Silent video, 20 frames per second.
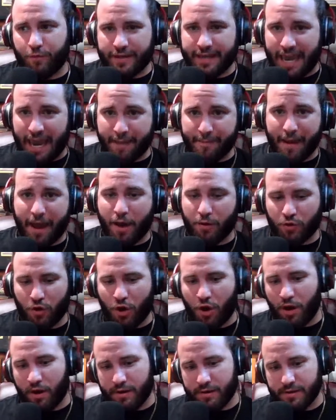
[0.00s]
if we came out
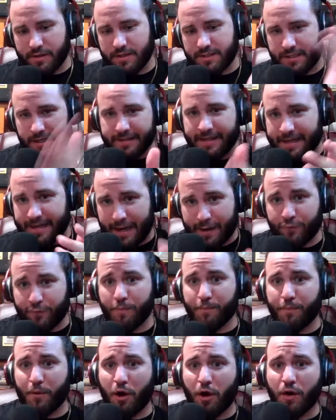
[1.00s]
on Sunday Night
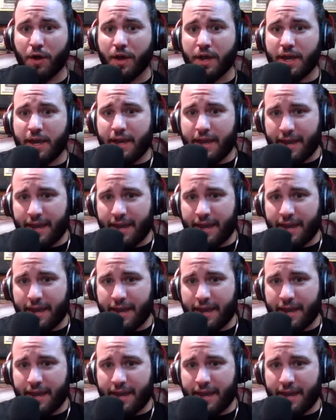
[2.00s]
Football